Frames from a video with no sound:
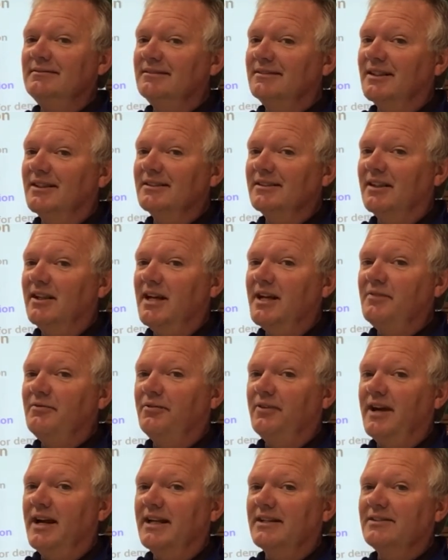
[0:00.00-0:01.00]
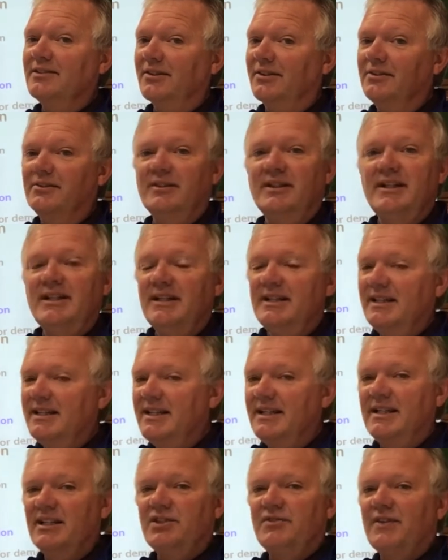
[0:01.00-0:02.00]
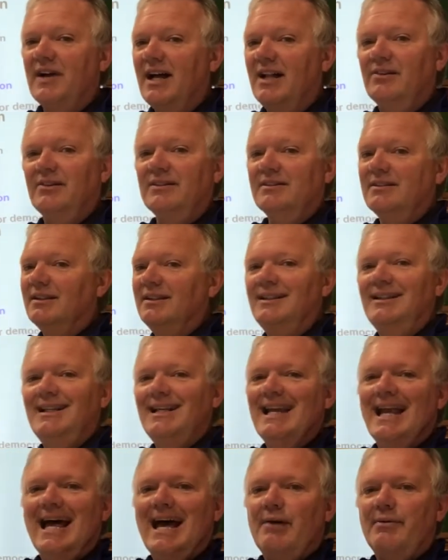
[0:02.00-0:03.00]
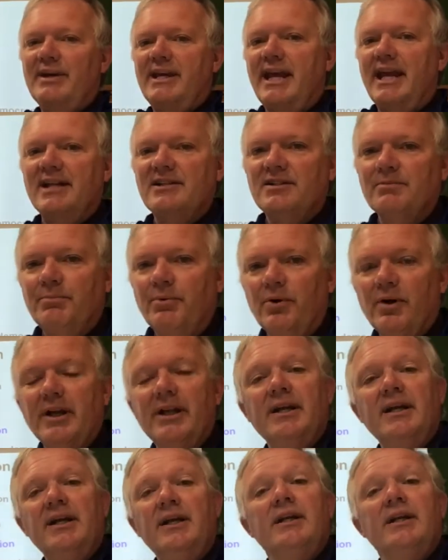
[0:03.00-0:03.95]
Doesn't like France. So he and his followers, nah, we can't support it.